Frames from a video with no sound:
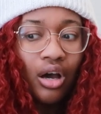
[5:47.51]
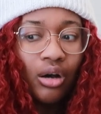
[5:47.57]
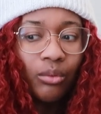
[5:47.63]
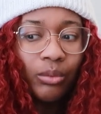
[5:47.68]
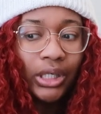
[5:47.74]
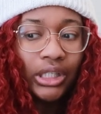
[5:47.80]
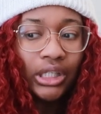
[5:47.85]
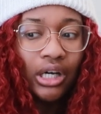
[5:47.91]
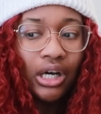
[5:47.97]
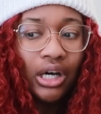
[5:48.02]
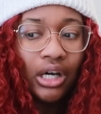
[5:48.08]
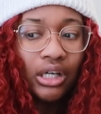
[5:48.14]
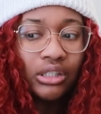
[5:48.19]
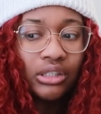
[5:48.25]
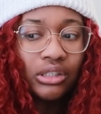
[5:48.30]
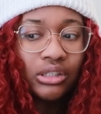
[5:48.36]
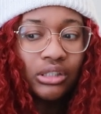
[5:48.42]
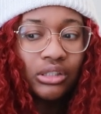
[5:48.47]
Oh my gosh.
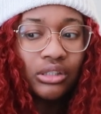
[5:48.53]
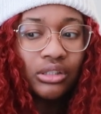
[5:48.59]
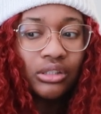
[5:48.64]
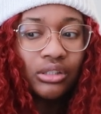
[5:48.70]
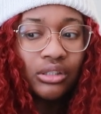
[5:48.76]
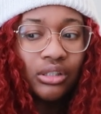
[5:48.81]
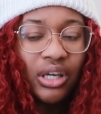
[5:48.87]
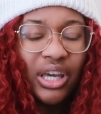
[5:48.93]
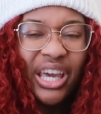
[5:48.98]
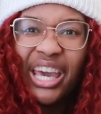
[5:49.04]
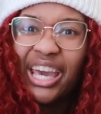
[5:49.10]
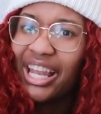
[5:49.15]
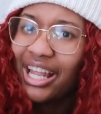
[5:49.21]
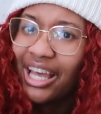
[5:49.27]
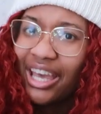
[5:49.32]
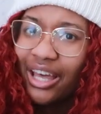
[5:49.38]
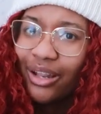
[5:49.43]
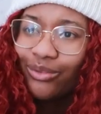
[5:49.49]

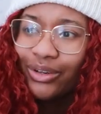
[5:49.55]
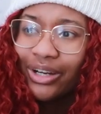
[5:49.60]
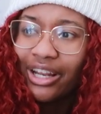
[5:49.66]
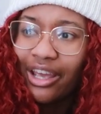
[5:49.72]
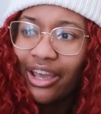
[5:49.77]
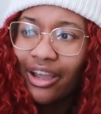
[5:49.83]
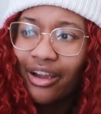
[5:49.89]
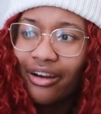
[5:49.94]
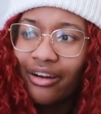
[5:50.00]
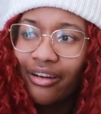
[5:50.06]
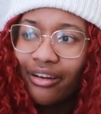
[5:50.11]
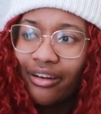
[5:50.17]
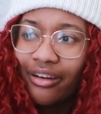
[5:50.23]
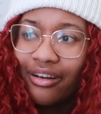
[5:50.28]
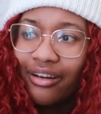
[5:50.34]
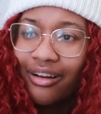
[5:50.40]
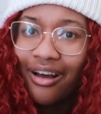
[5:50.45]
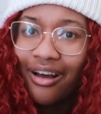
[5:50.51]
And I had red hair.